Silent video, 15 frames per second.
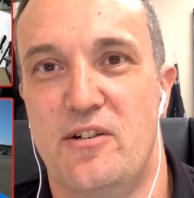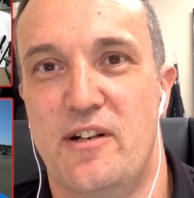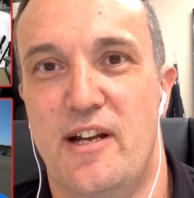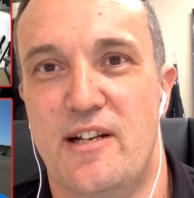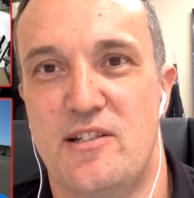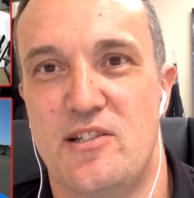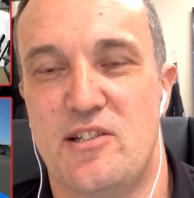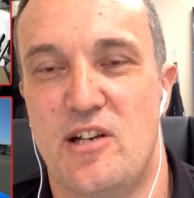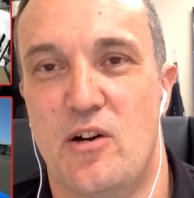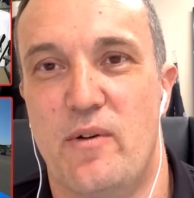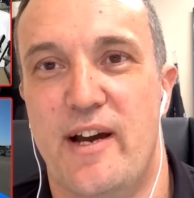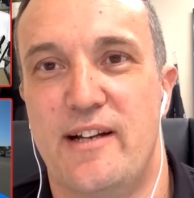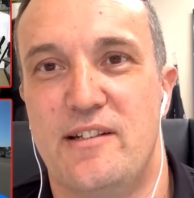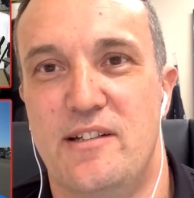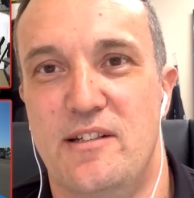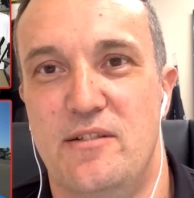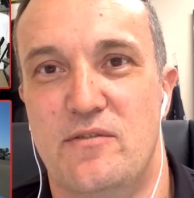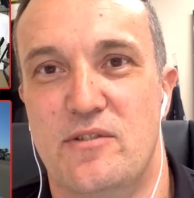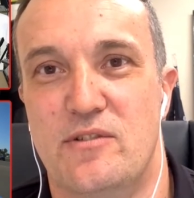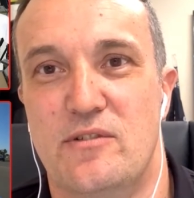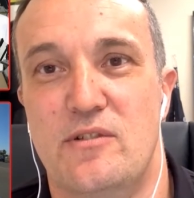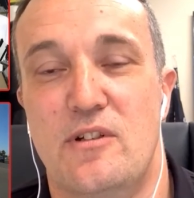and that's so active,
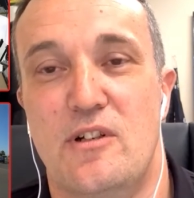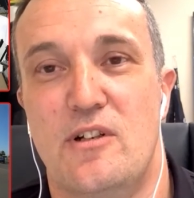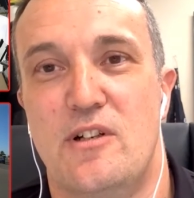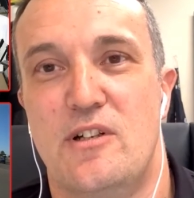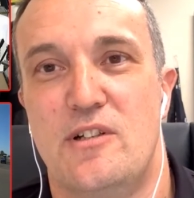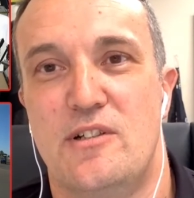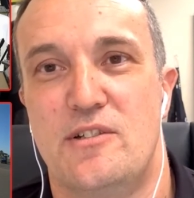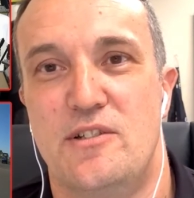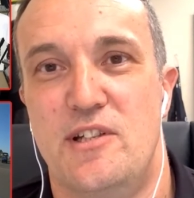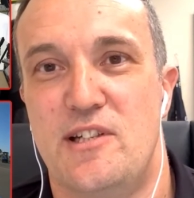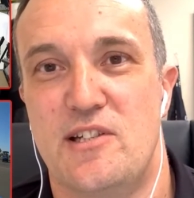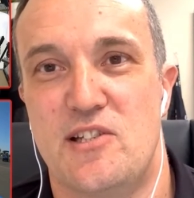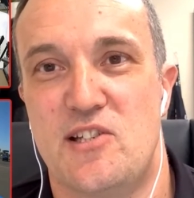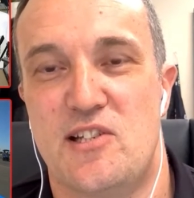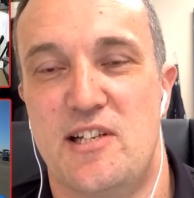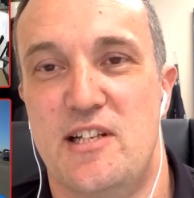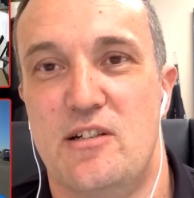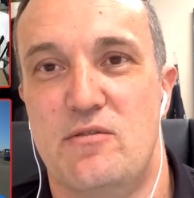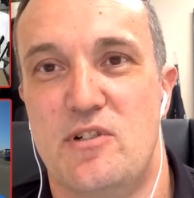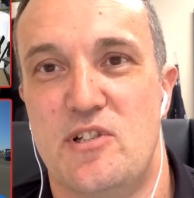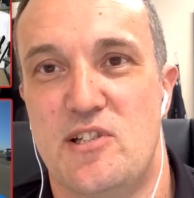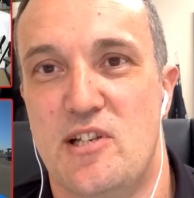and you can see a
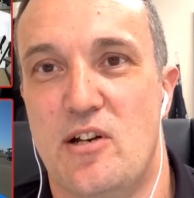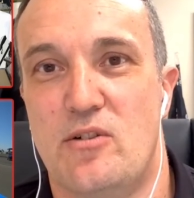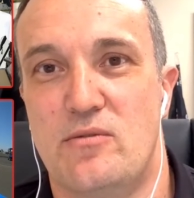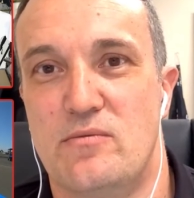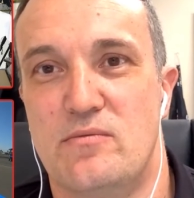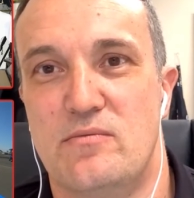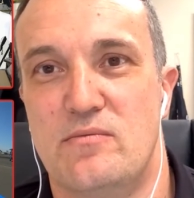result